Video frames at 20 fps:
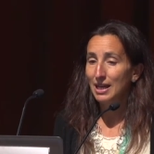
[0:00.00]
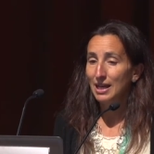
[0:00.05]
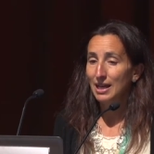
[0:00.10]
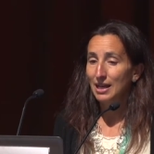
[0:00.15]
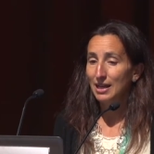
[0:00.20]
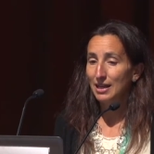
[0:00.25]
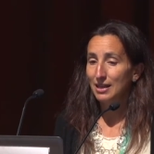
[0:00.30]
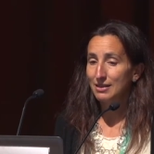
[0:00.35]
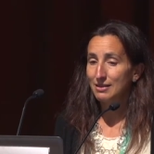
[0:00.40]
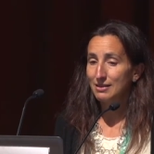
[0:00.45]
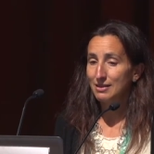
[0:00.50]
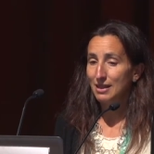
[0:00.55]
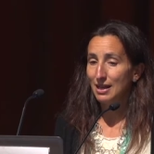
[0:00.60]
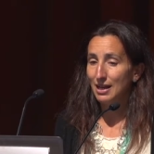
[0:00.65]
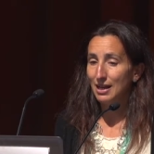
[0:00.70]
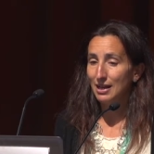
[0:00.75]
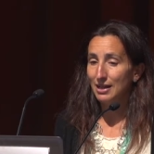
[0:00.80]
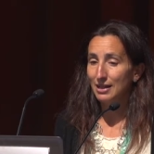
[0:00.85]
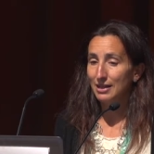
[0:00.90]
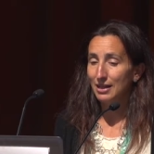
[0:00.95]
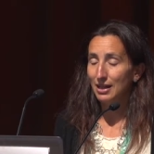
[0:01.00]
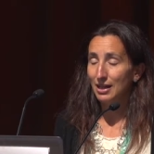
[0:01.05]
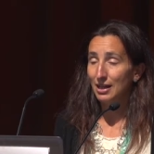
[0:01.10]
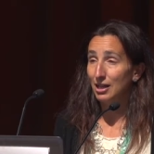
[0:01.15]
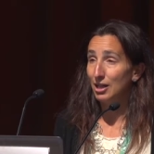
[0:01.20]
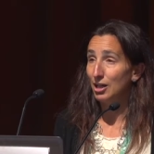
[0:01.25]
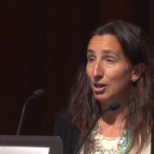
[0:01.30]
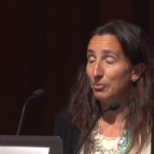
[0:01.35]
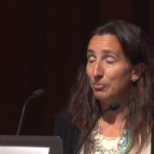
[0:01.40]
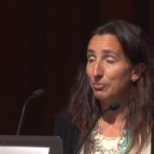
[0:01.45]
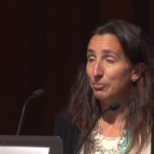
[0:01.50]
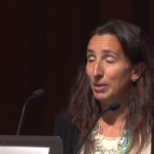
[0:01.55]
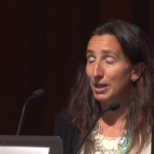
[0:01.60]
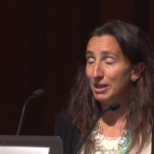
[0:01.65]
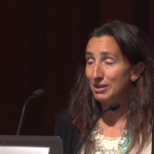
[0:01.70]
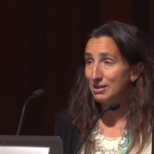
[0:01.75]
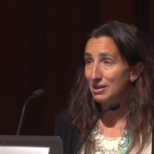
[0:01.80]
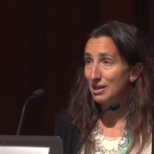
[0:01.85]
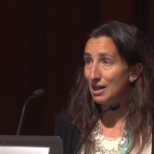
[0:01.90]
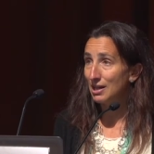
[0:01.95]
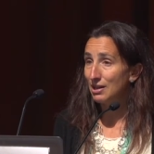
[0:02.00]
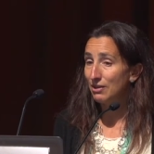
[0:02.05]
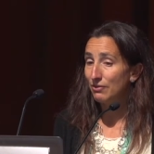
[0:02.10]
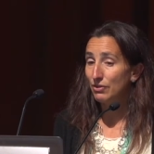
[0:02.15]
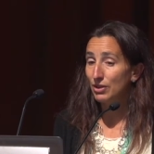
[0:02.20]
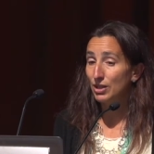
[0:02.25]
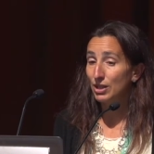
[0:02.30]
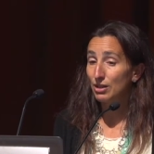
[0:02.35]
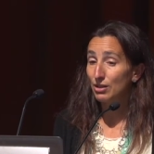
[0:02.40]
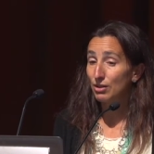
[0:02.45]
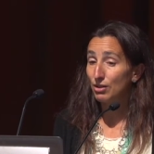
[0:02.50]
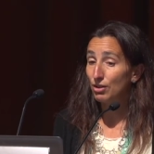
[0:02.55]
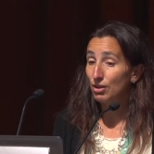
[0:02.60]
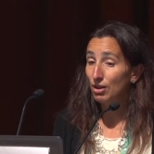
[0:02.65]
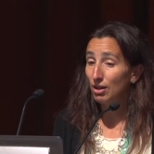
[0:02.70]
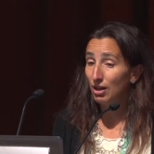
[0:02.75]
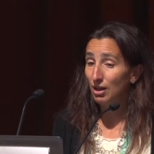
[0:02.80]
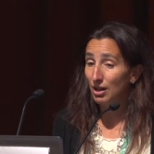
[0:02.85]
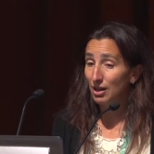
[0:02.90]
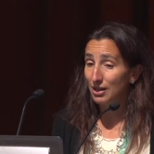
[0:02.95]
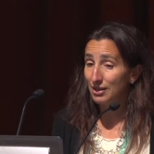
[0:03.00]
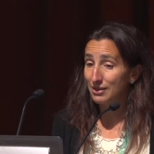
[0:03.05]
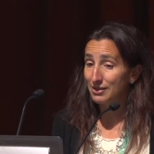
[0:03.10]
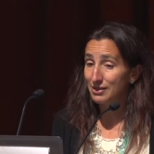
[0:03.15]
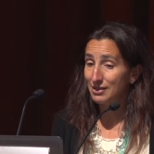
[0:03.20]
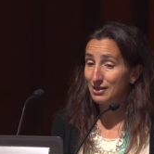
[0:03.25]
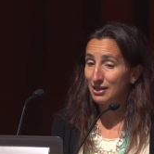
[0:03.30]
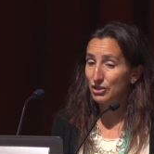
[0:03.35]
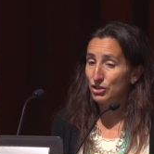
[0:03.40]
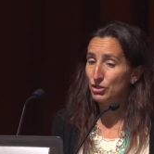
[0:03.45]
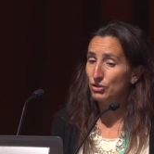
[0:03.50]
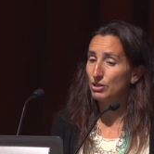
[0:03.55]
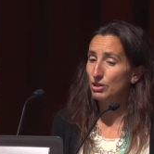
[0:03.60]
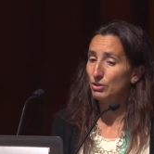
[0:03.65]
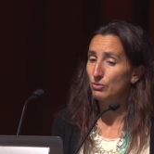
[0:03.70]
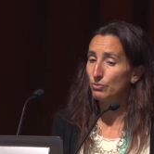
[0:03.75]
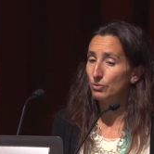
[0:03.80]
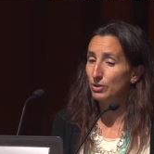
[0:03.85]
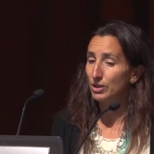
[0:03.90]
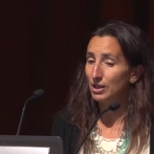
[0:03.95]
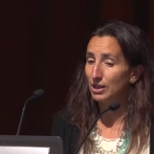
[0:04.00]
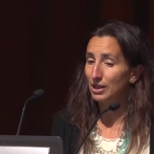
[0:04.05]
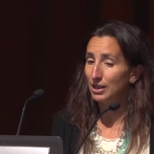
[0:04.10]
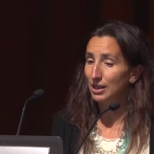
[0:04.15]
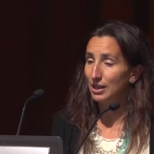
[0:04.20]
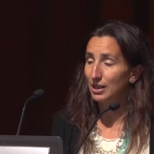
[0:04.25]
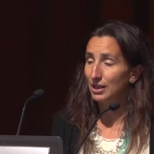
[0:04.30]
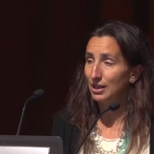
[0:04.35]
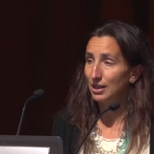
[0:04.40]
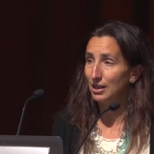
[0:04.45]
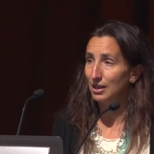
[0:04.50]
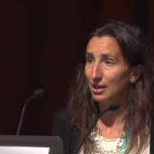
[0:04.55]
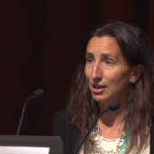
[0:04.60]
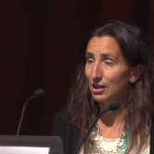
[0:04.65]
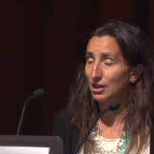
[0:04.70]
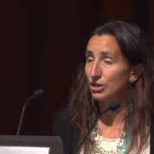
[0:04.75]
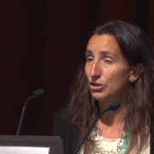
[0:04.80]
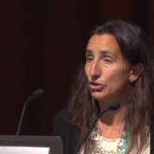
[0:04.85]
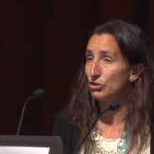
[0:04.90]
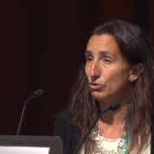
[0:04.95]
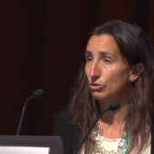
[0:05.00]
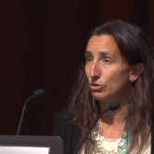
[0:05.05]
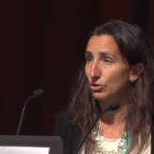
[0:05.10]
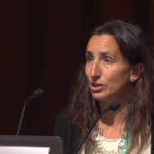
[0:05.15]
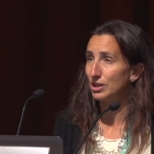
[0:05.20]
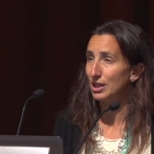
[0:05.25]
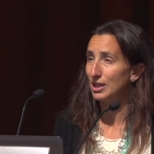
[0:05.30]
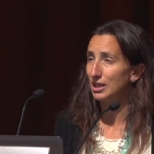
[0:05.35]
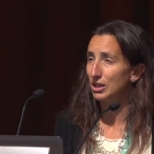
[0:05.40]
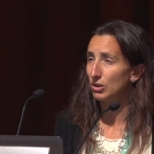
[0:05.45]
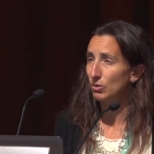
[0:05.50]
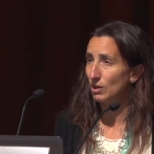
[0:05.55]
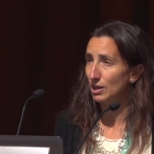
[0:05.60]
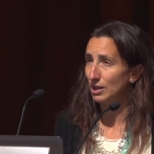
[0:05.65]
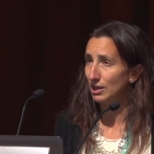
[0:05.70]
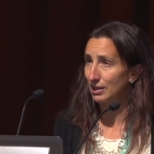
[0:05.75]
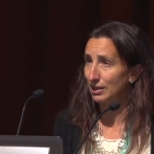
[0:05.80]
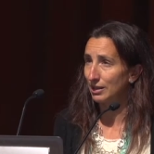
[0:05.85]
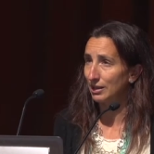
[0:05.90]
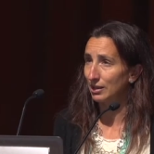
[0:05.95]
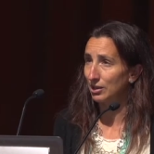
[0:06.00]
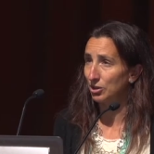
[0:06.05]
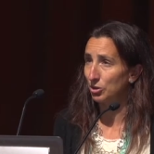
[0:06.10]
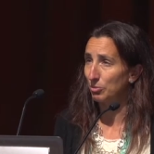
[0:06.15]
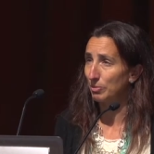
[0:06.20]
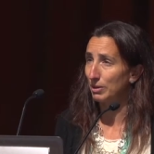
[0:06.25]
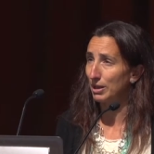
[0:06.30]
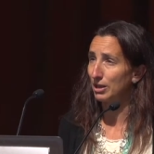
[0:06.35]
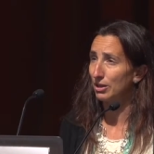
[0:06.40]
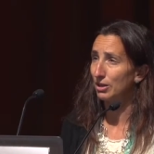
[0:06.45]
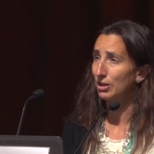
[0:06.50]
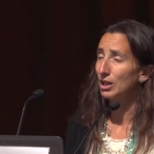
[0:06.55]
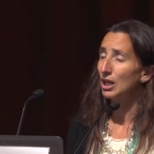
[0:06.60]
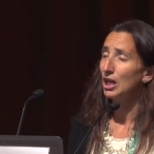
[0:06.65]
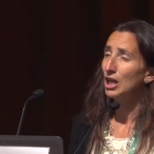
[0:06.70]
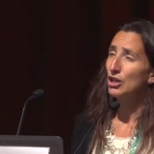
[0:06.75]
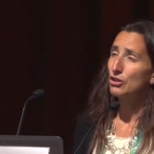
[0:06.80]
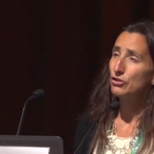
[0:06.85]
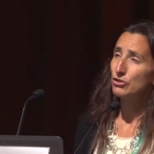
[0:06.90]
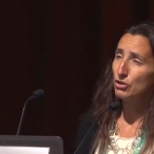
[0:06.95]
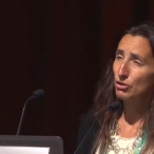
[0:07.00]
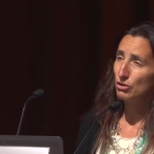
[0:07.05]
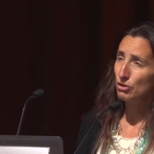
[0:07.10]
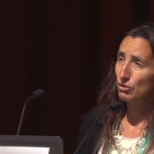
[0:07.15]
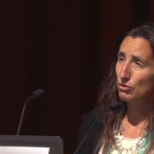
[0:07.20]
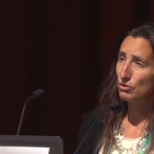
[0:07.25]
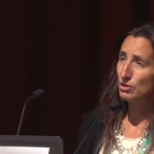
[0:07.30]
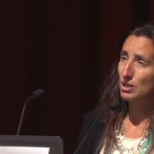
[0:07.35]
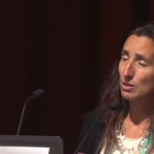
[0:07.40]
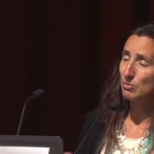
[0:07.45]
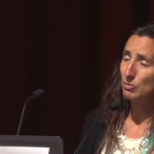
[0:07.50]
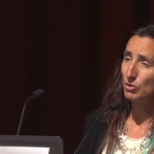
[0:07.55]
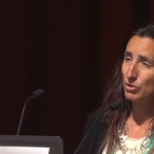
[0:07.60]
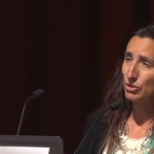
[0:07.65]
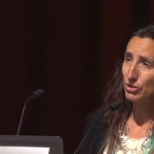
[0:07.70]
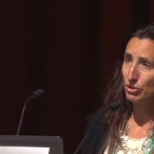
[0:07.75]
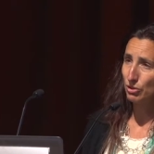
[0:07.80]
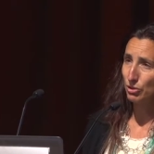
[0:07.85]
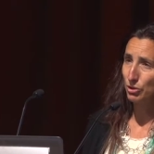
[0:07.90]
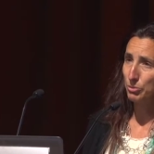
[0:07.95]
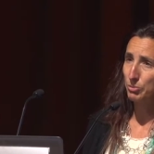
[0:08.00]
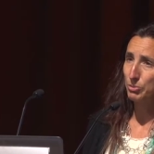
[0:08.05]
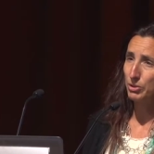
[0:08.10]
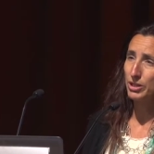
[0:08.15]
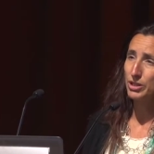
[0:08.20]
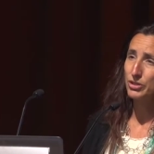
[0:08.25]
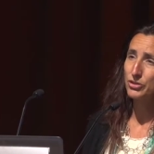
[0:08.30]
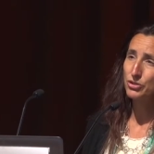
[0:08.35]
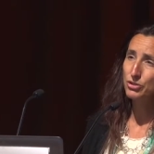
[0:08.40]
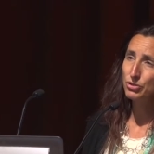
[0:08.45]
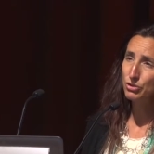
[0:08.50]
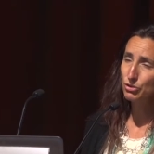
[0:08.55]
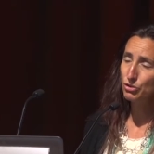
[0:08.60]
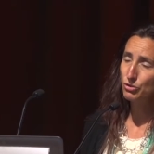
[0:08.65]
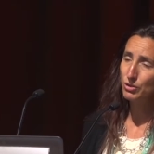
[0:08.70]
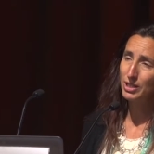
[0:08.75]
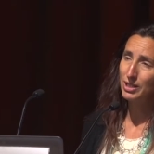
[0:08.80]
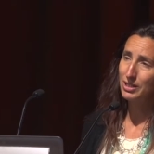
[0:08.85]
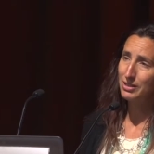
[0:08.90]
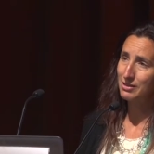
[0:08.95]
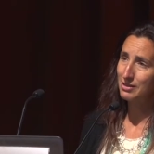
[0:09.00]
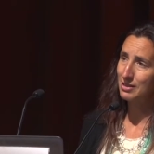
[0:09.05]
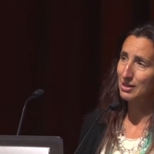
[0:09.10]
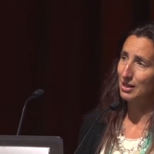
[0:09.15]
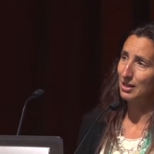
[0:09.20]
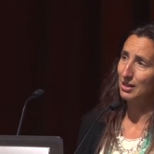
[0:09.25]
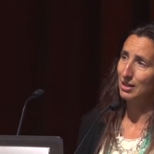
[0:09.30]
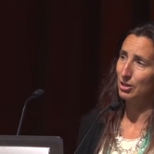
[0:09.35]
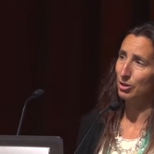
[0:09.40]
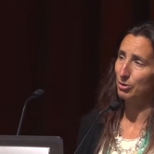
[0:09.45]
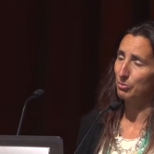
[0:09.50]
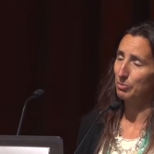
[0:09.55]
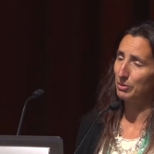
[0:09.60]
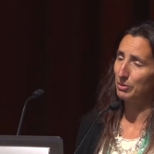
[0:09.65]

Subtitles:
is that outside of their cost, that you can really control diet quality a little better. So using more salubrious nutrients to help